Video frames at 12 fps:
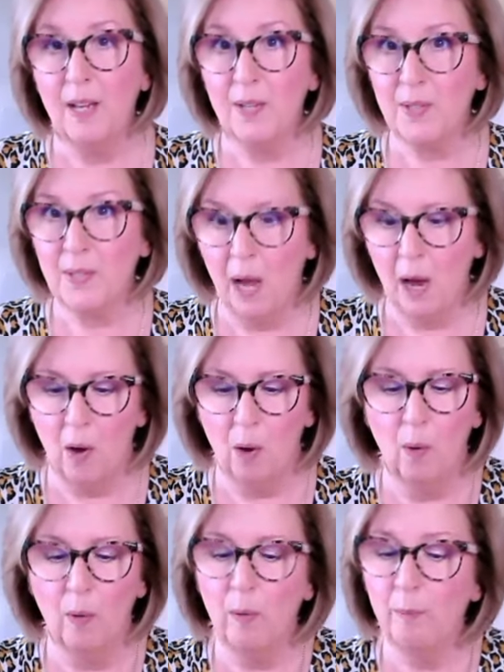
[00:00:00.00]

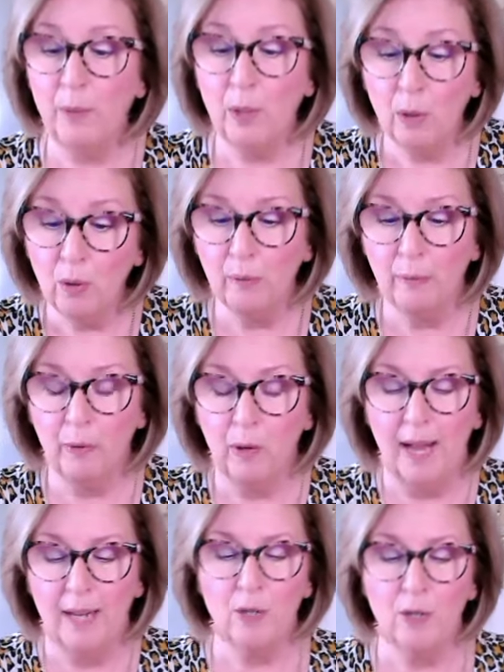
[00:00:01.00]
So beautiful
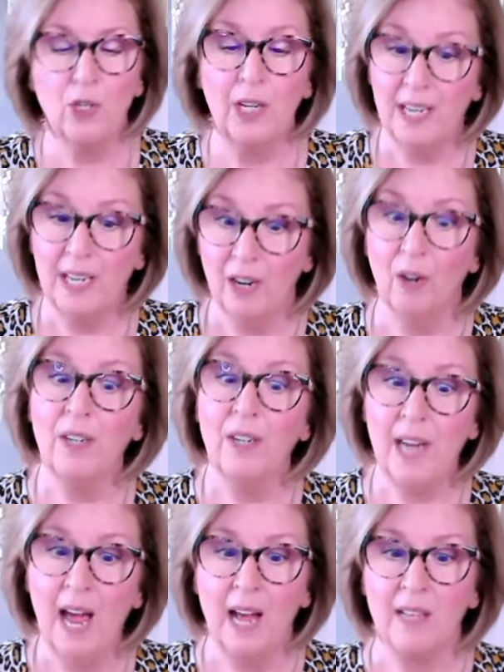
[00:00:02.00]
energy here.
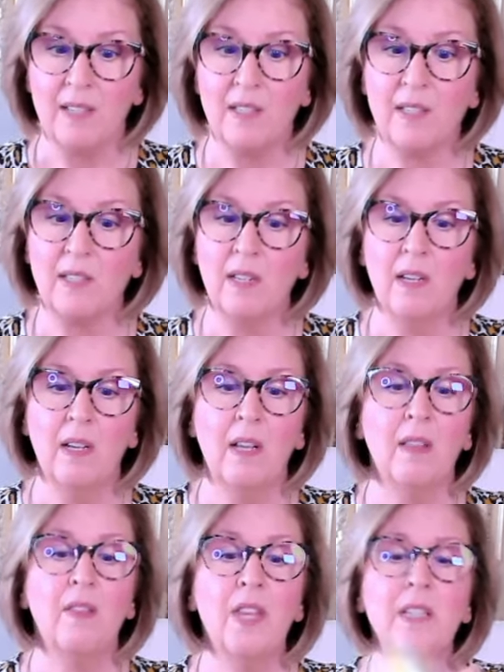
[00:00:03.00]
Yes,
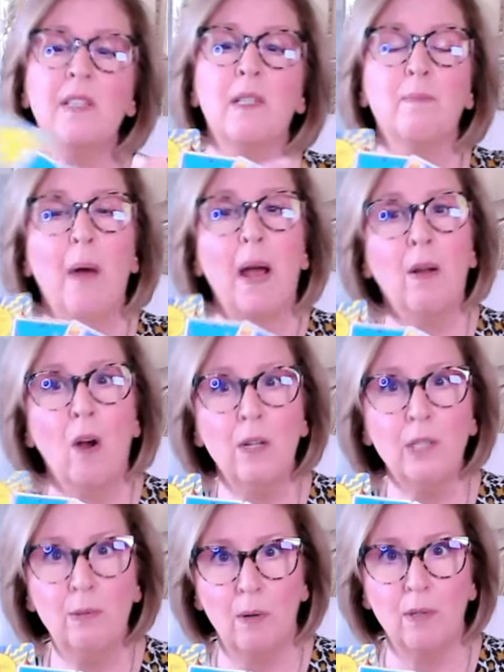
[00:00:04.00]
this is my
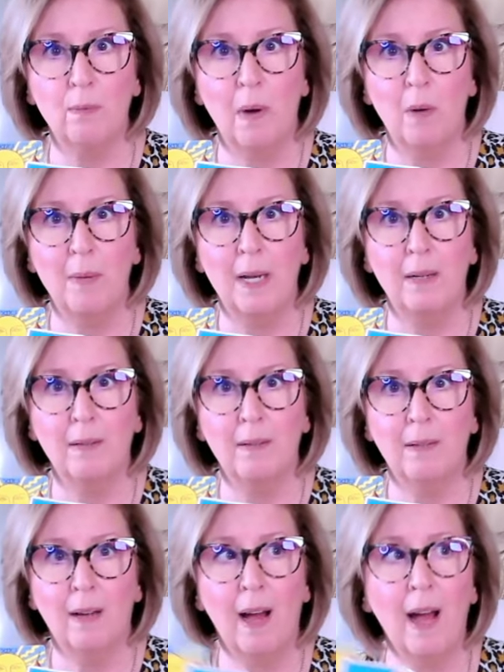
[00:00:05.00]
crossroads moment.
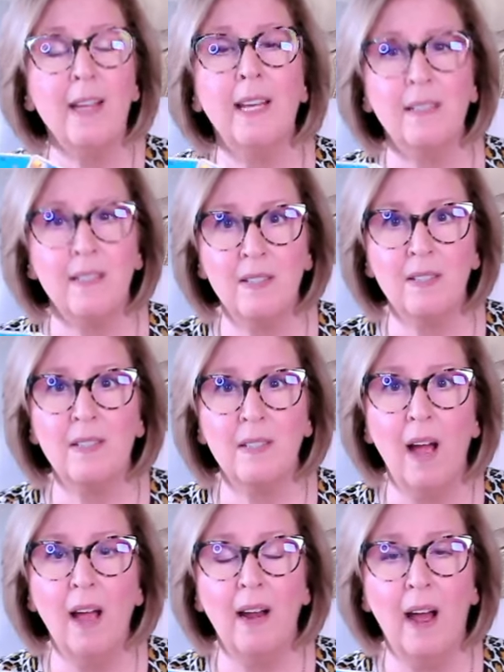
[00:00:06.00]
I get to decide.